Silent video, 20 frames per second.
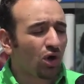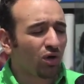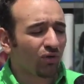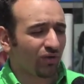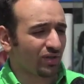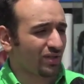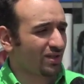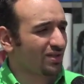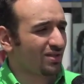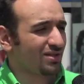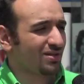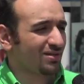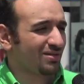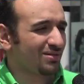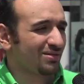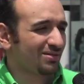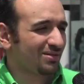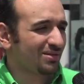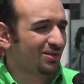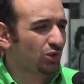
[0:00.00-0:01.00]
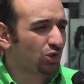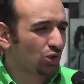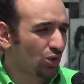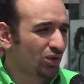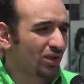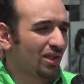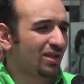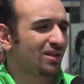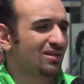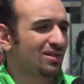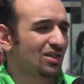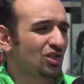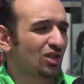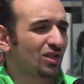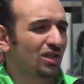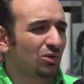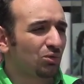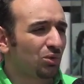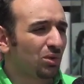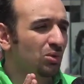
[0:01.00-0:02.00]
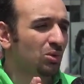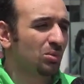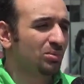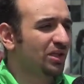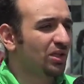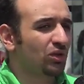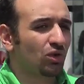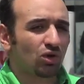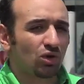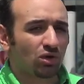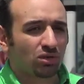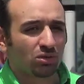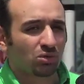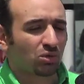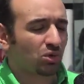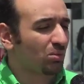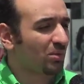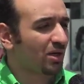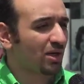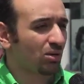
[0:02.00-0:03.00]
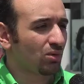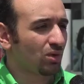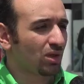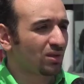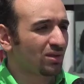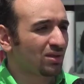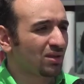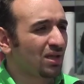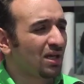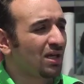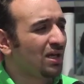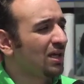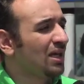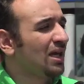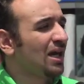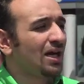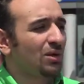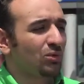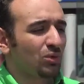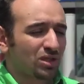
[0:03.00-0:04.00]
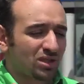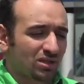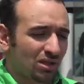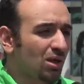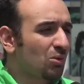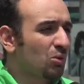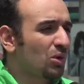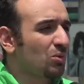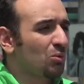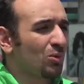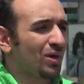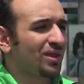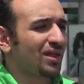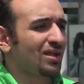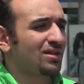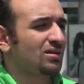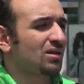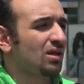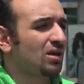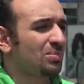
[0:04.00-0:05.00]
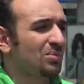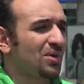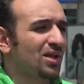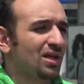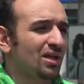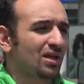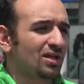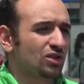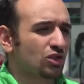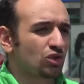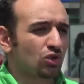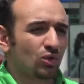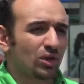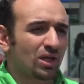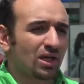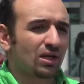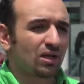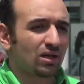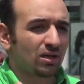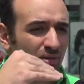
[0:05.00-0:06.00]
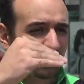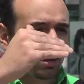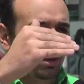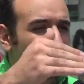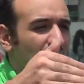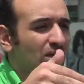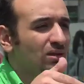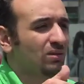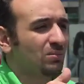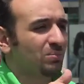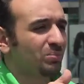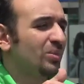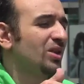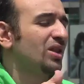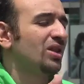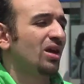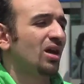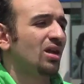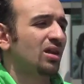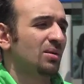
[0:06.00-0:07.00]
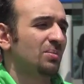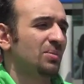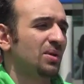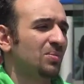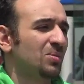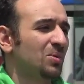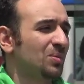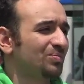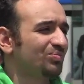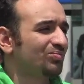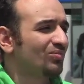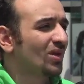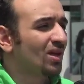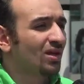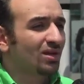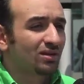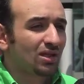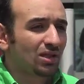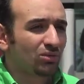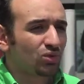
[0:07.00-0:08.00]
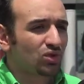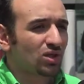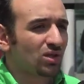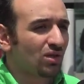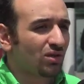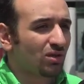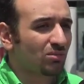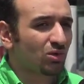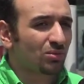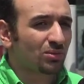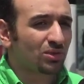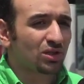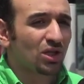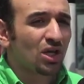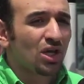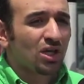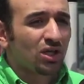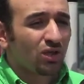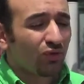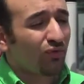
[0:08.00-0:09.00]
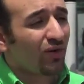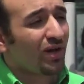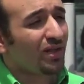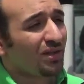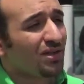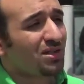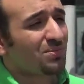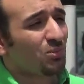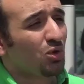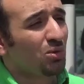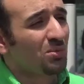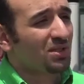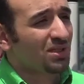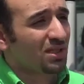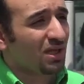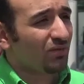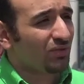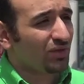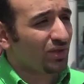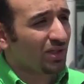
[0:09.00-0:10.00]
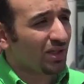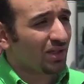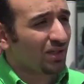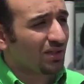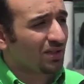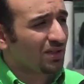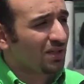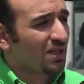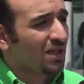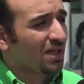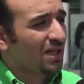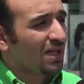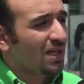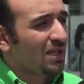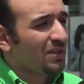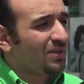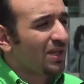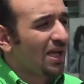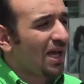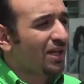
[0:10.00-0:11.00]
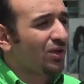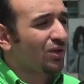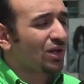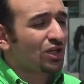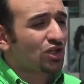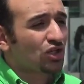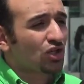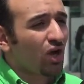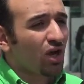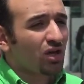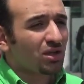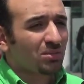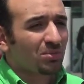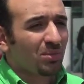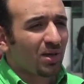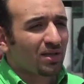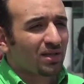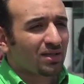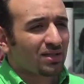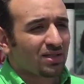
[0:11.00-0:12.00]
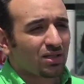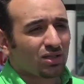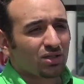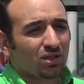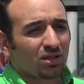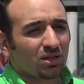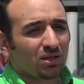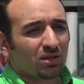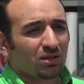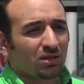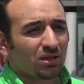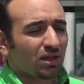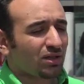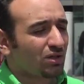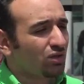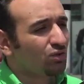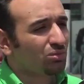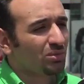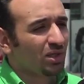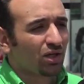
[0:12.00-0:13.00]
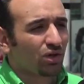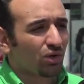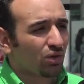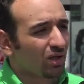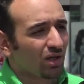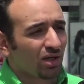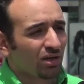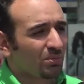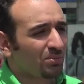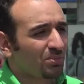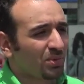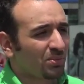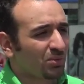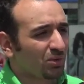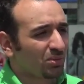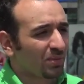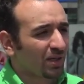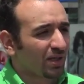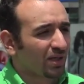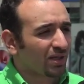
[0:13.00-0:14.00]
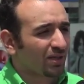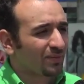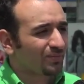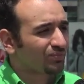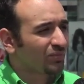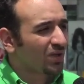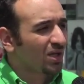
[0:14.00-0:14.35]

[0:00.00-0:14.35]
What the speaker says: of us took that decision that we will break the cordon no matter what. And when they started beating us so you can not meet the other people, that was another moment. You find these moments every day and you get shocked by the decision that you make or the other people make.